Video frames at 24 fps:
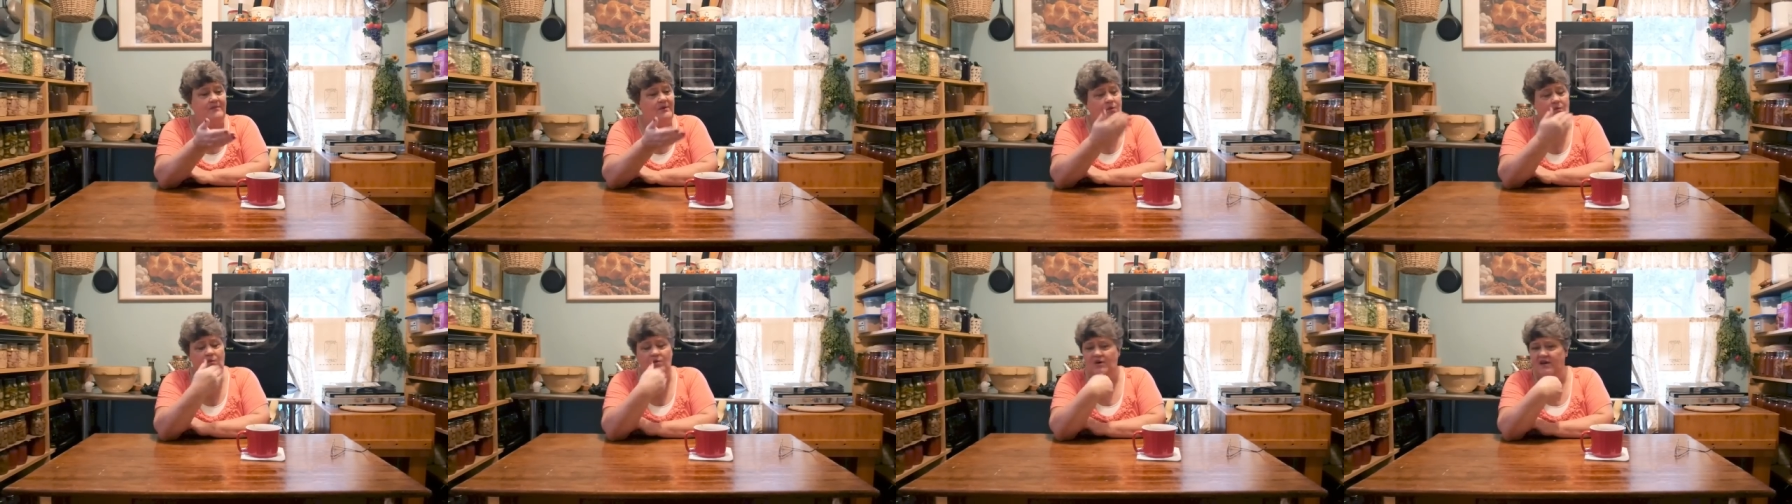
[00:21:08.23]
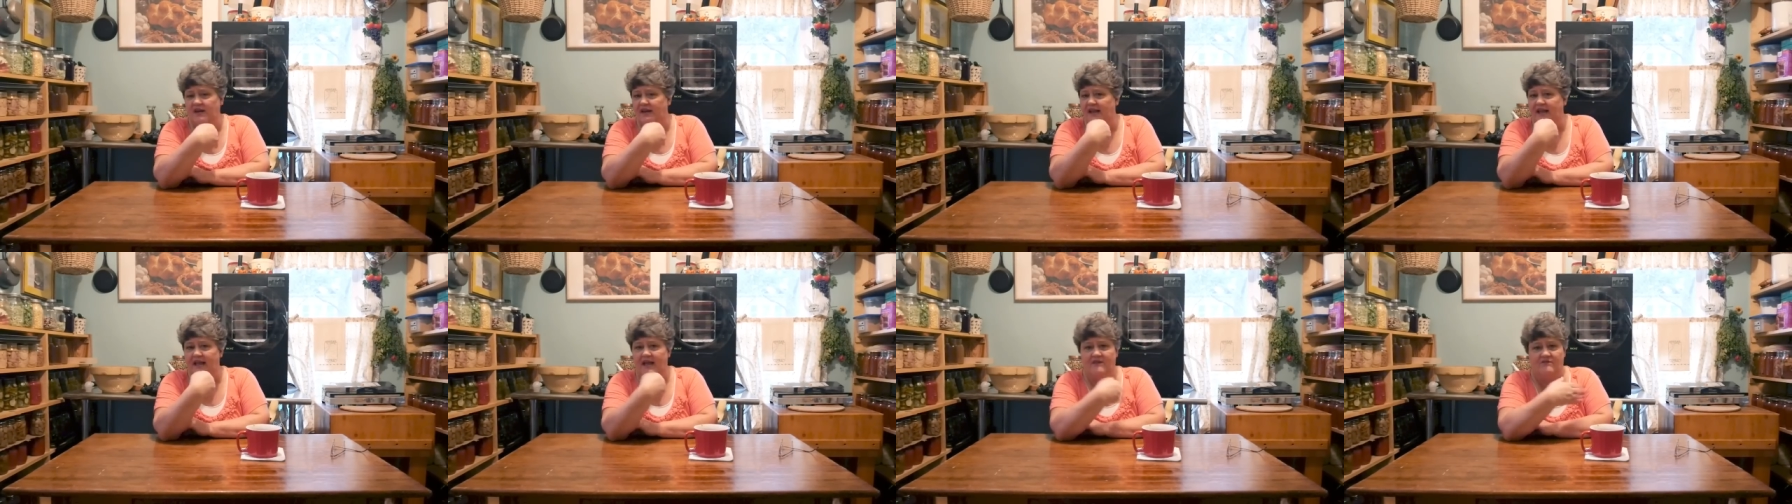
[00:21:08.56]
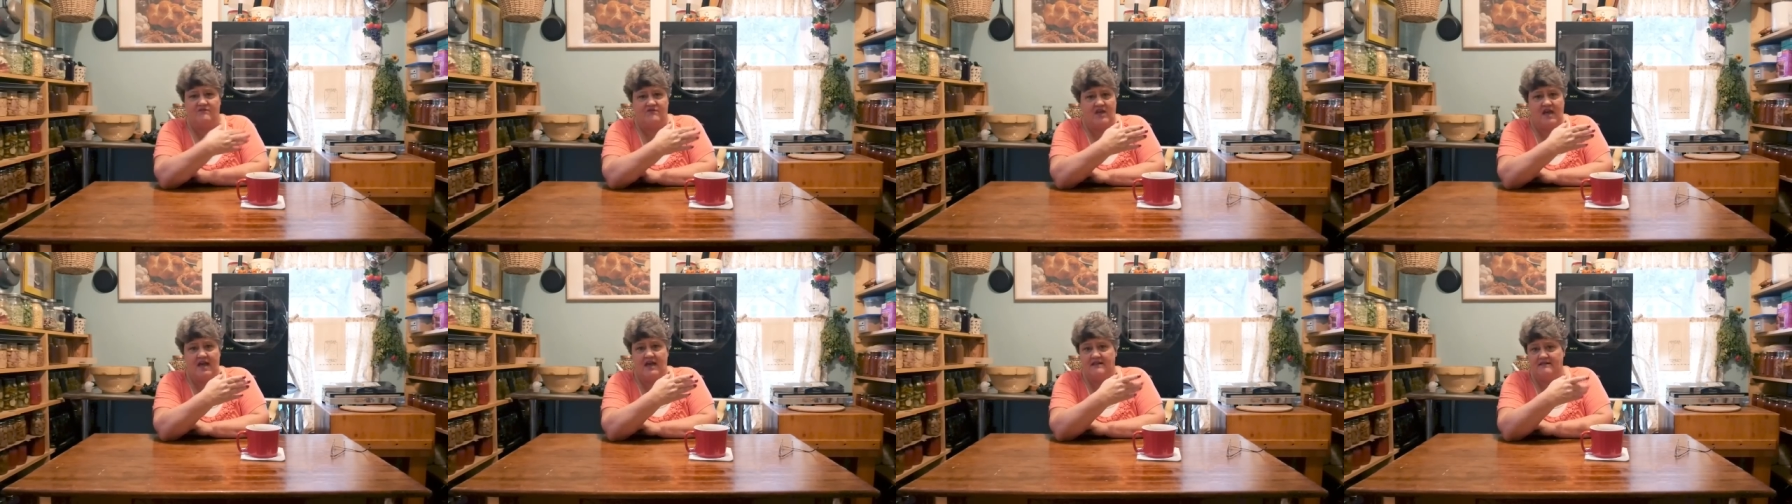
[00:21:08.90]
but we're gonna
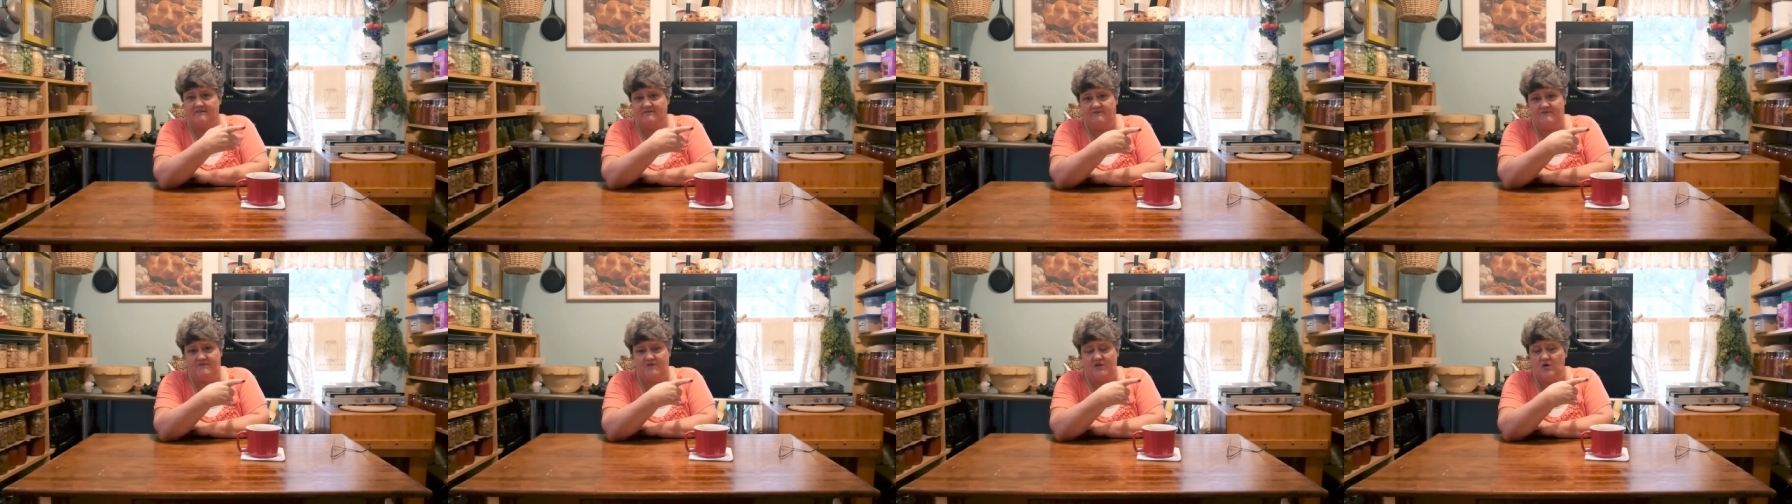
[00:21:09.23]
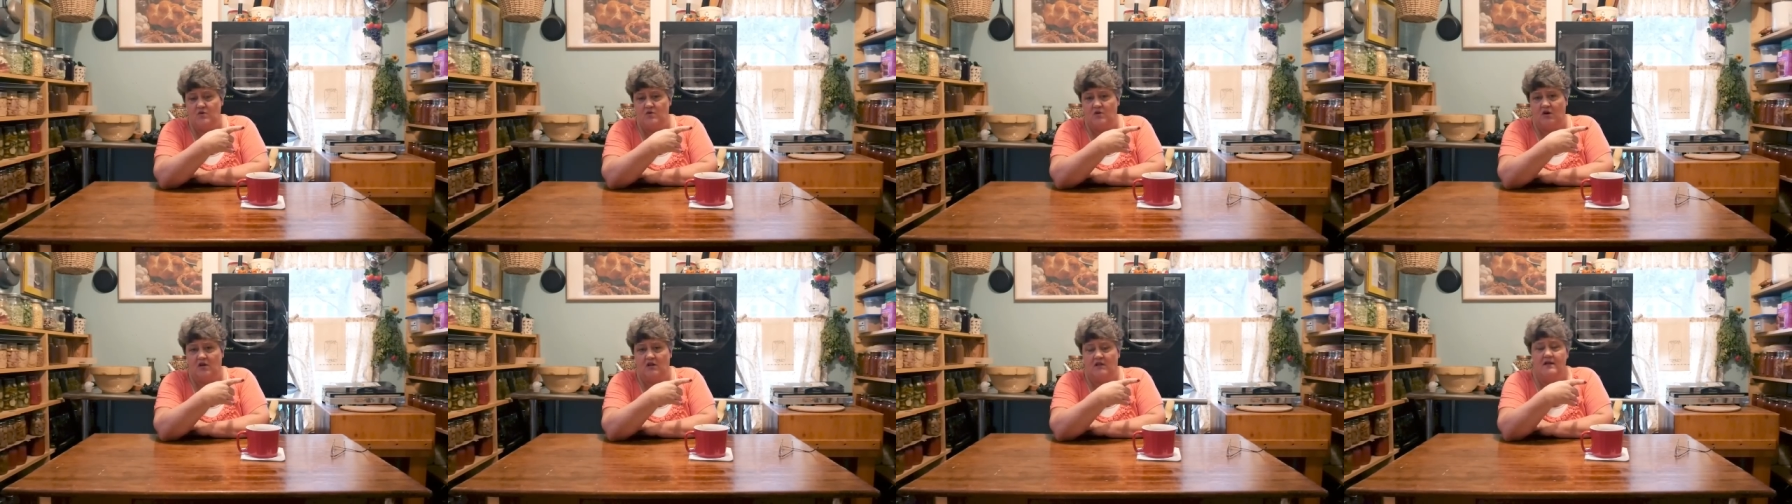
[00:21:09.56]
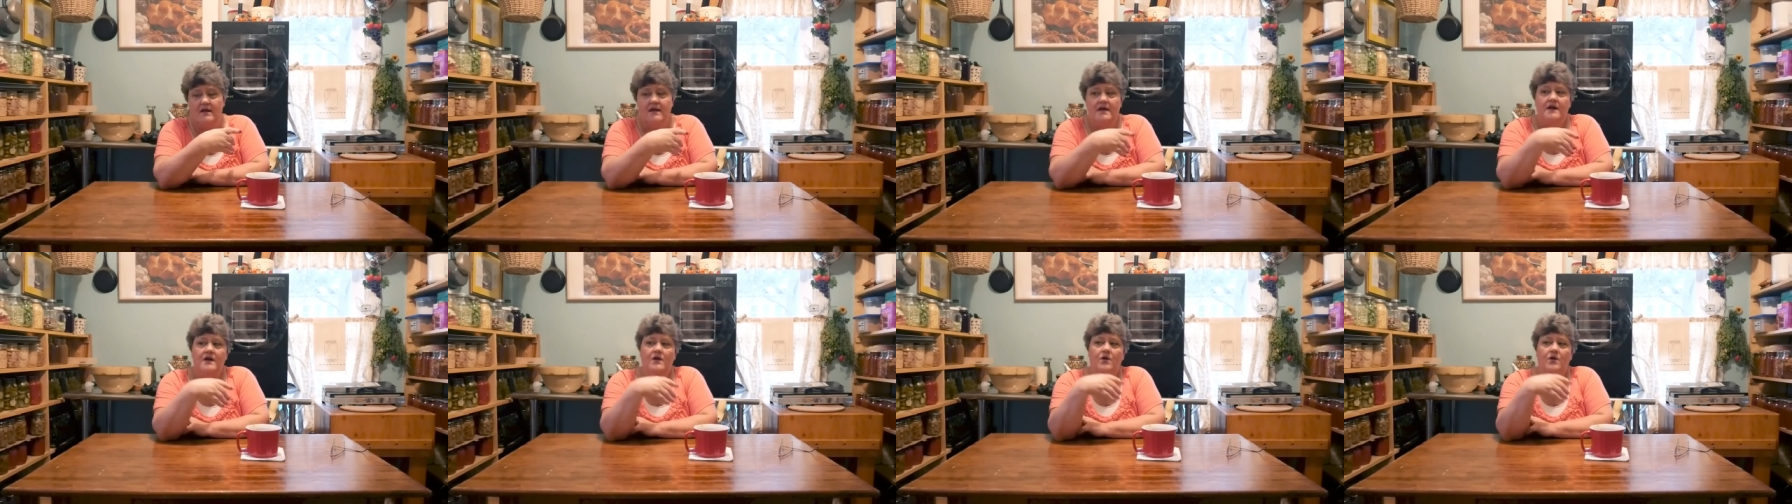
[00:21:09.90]
have that in fuel.